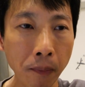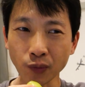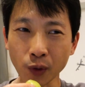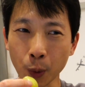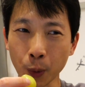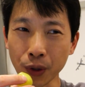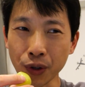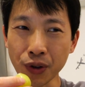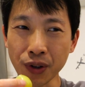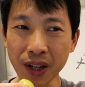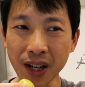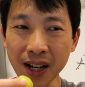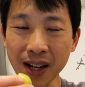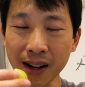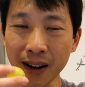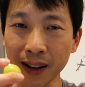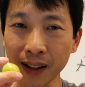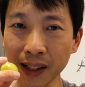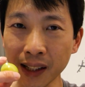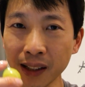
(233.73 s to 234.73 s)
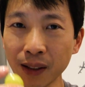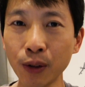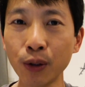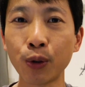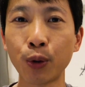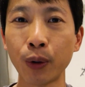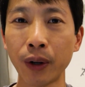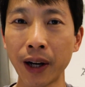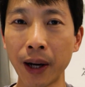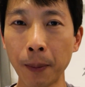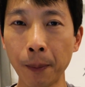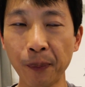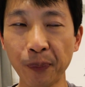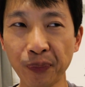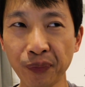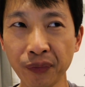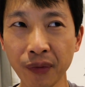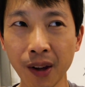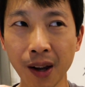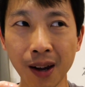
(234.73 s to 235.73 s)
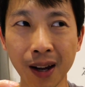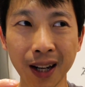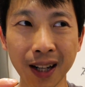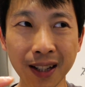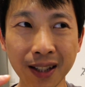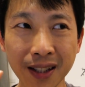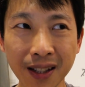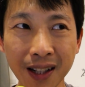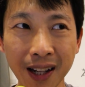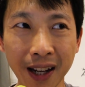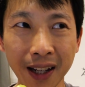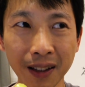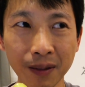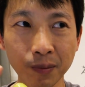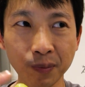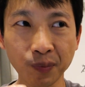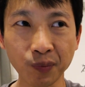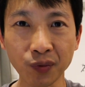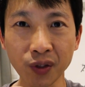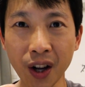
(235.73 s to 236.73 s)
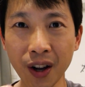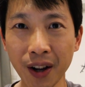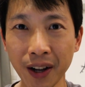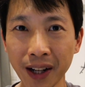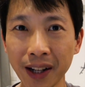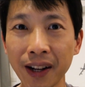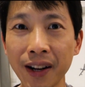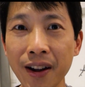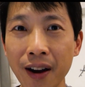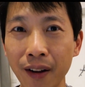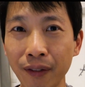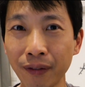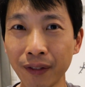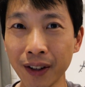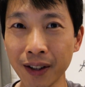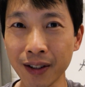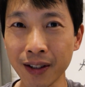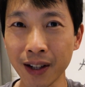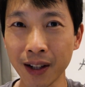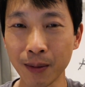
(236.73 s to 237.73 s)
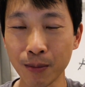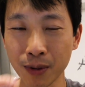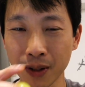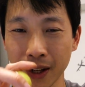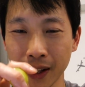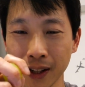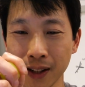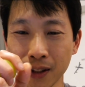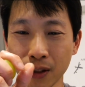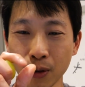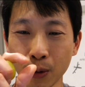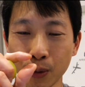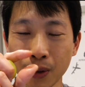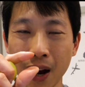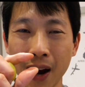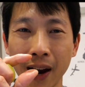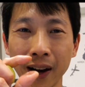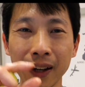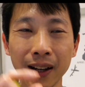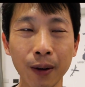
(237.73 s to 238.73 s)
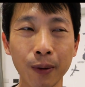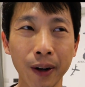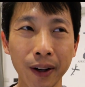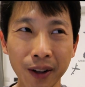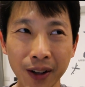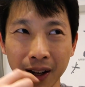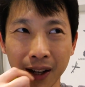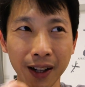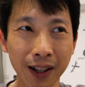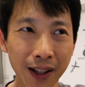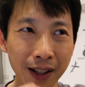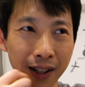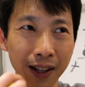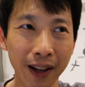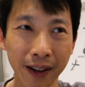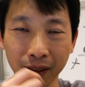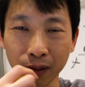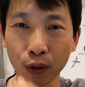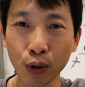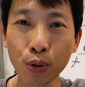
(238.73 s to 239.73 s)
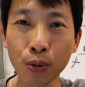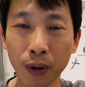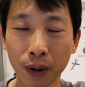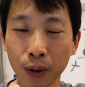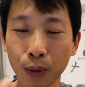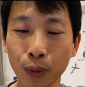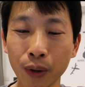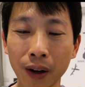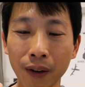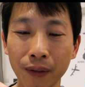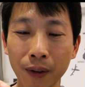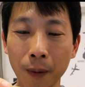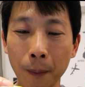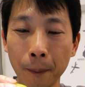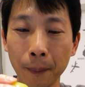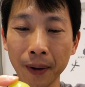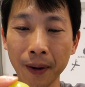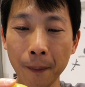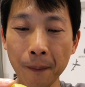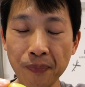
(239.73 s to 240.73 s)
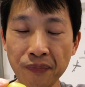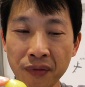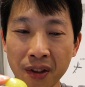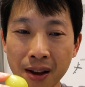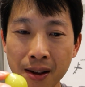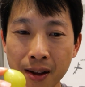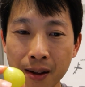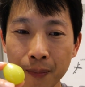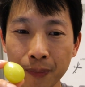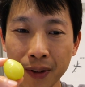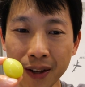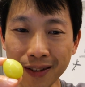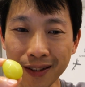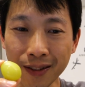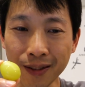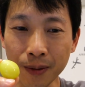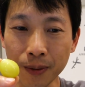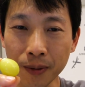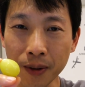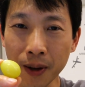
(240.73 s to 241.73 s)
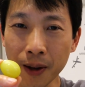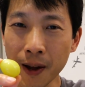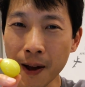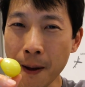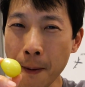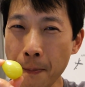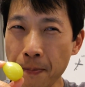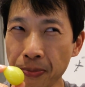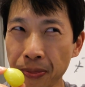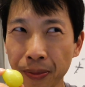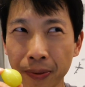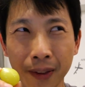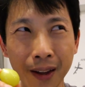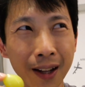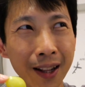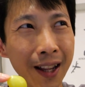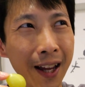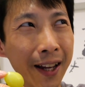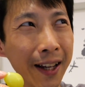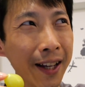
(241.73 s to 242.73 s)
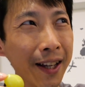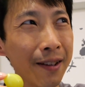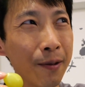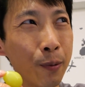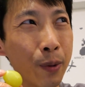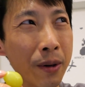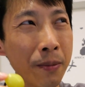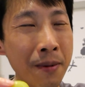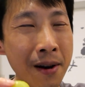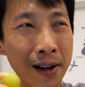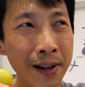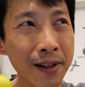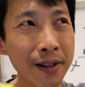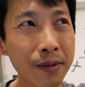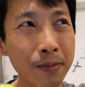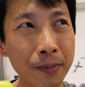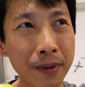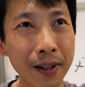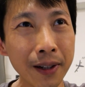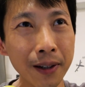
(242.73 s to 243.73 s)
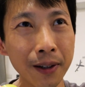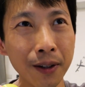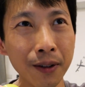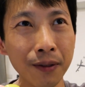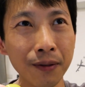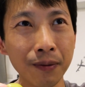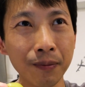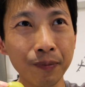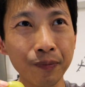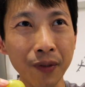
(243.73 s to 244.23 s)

when you eat a little grape, it's like not enough, it seems. Like, it's so tiny, right? You gotta eat like 2 or 3 of them. But this is like, it reminds me of